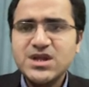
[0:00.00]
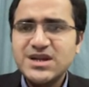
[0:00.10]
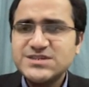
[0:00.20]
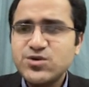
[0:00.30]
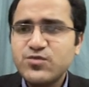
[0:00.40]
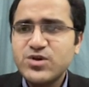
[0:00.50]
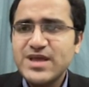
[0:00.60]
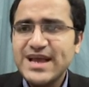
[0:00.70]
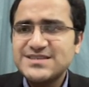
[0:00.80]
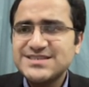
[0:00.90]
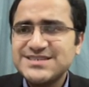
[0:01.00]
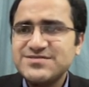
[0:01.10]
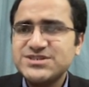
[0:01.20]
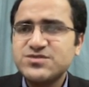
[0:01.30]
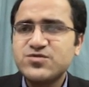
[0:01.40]
Let's look for the axis
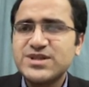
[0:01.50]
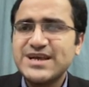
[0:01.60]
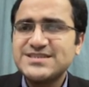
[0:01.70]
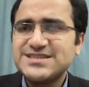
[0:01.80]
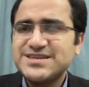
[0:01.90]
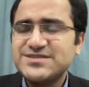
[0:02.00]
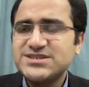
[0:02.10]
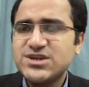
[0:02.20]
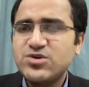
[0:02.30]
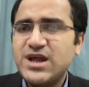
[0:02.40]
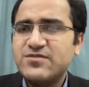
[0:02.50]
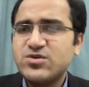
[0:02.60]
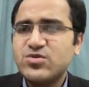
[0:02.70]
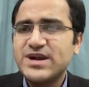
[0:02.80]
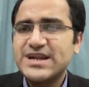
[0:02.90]
deviation. For the axis deviation, you will have to
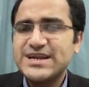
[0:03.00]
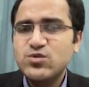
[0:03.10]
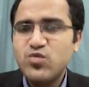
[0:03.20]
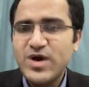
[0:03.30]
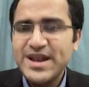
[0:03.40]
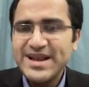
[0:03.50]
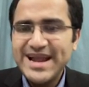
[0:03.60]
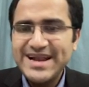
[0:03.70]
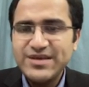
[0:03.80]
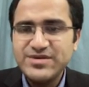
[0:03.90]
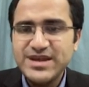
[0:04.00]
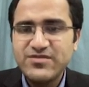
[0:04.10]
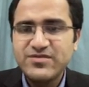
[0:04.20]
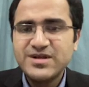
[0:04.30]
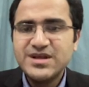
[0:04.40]
look at lead 1 and
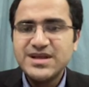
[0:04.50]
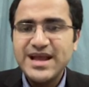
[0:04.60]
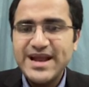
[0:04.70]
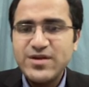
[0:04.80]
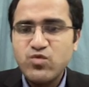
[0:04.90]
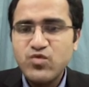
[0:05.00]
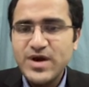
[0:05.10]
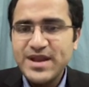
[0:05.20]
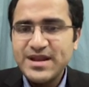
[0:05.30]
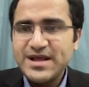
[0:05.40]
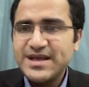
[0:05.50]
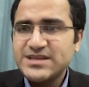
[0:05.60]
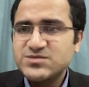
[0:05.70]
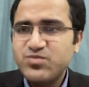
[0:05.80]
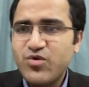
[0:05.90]
AVF and 1
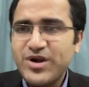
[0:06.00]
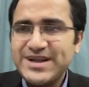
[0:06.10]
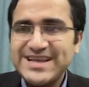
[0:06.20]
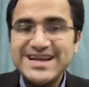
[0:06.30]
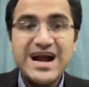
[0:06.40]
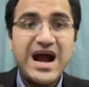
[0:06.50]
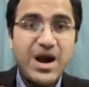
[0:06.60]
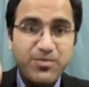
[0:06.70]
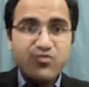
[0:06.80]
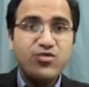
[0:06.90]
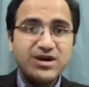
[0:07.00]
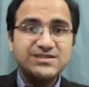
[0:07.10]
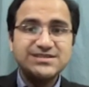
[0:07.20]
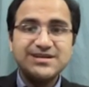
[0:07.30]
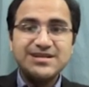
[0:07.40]
is pointing
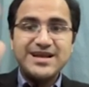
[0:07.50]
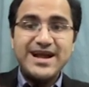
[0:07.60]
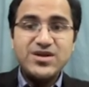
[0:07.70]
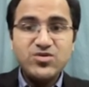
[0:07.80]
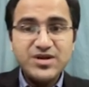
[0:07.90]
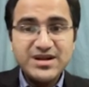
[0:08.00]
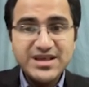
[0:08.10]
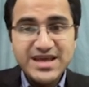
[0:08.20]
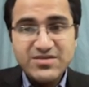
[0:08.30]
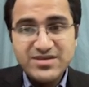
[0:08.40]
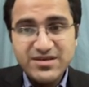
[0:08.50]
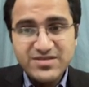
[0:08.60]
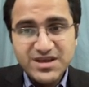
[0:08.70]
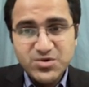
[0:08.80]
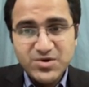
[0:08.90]
upwards and look at the AVF,
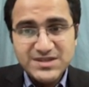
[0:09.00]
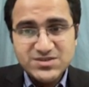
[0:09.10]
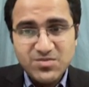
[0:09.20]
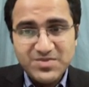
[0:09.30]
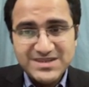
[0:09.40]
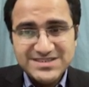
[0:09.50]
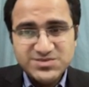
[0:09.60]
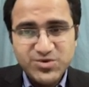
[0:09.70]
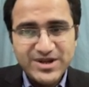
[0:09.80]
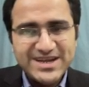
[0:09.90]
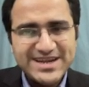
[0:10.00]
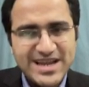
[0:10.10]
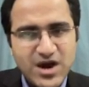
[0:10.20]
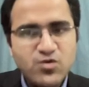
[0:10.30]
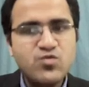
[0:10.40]
the QRS complex is pointing
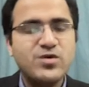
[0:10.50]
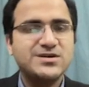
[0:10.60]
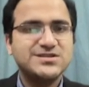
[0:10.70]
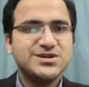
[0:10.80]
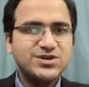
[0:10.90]
downwards.